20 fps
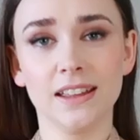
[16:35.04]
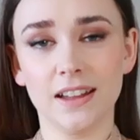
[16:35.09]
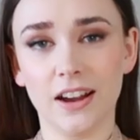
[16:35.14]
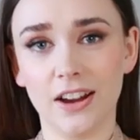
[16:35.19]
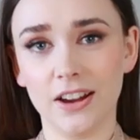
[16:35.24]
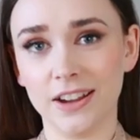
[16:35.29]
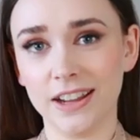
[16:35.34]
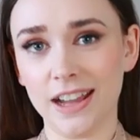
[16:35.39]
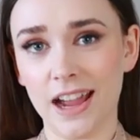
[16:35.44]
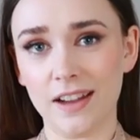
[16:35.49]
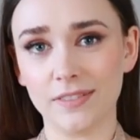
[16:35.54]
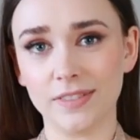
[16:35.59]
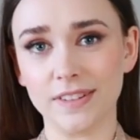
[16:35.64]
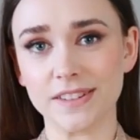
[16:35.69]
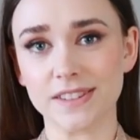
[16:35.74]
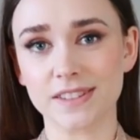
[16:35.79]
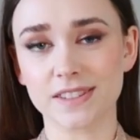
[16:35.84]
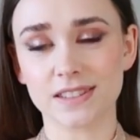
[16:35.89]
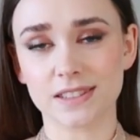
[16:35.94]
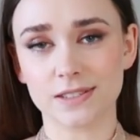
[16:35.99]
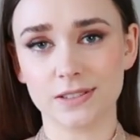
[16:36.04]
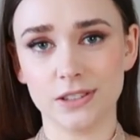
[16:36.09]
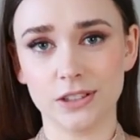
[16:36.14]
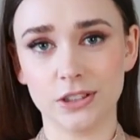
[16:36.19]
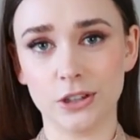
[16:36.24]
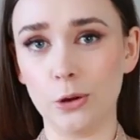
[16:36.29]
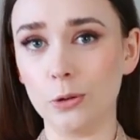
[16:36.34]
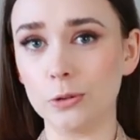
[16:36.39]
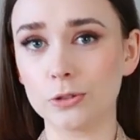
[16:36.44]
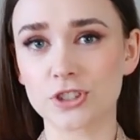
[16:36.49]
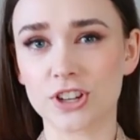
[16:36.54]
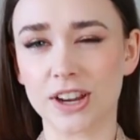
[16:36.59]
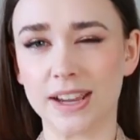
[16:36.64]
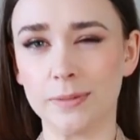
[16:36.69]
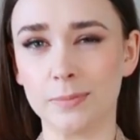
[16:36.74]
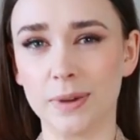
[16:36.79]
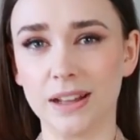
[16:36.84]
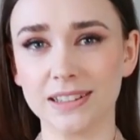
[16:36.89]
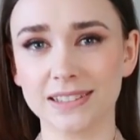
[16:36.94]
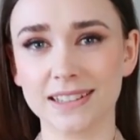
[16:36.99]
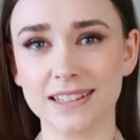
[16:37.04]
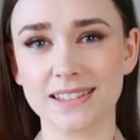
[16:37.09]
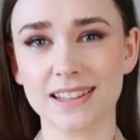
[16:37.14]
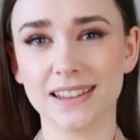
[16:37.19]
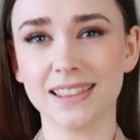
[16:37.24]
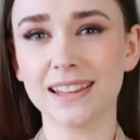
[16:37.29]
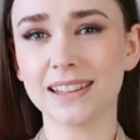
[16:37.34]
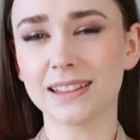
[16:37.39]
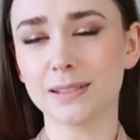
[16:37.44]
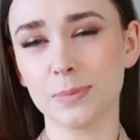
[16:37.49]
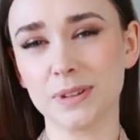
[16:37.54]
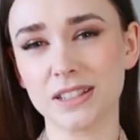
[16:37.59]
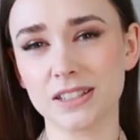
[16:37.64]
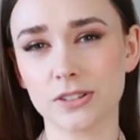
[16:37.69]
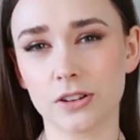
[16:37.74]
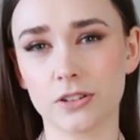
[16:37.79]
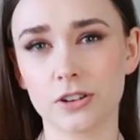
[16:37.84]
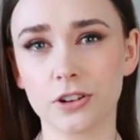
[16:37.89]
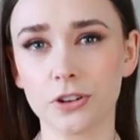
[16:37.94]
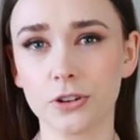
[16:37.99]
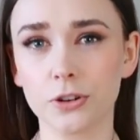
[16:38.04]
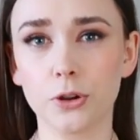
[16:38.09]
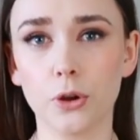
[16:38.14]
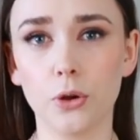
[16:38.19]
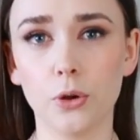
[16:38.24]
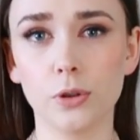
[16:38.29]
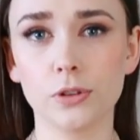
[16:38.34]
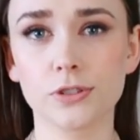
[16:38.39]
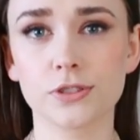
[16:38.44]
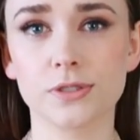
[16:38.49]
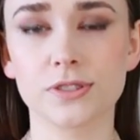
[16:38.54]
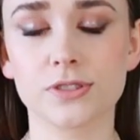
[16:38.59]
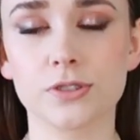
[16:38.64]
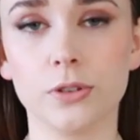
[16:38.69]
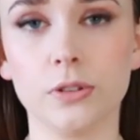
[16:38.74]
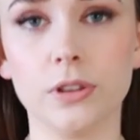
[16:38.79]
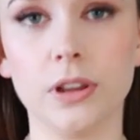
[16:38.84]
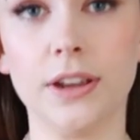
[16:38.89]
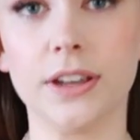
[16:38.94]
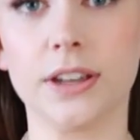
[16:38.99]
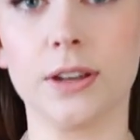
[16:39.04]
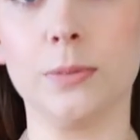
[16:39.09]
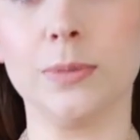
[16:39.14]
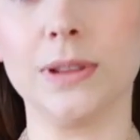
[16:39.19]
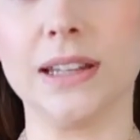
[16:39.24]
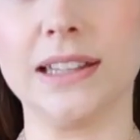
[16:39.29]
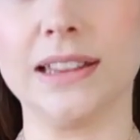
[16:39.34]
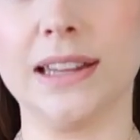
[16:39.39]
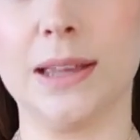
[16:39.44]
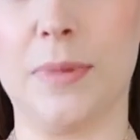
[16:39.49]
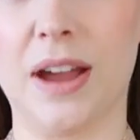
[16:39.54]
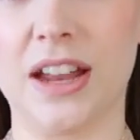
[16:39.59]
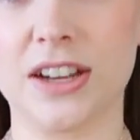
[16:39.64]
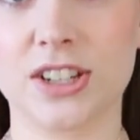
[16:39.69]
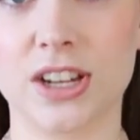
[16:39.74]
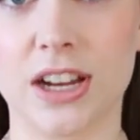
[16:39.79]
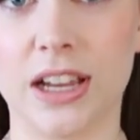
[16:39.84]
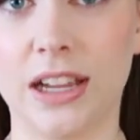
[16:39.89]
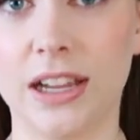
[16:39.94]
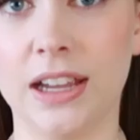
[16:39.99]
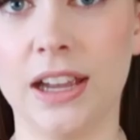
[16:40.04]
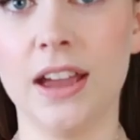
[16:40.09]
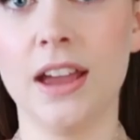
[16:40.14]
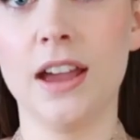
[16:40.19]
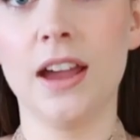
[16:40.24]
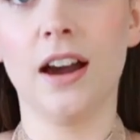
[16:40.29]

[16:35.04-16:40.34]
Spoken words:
I have this gold chain belt. It's a little bit darker gold, so it's not like completely matching.